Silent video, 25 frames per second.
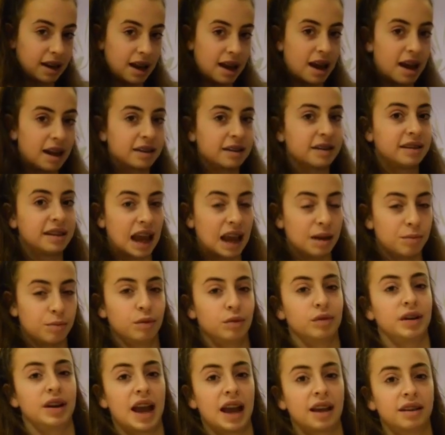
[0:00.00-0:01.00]
a stable
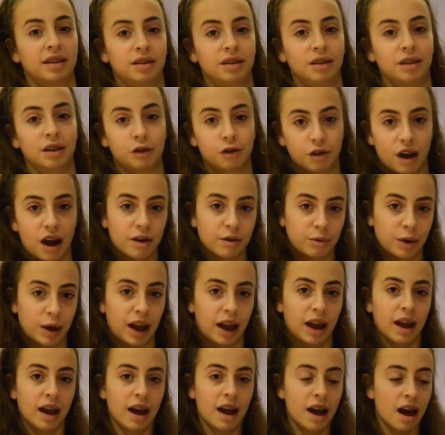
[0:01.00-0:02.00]
next to the driveway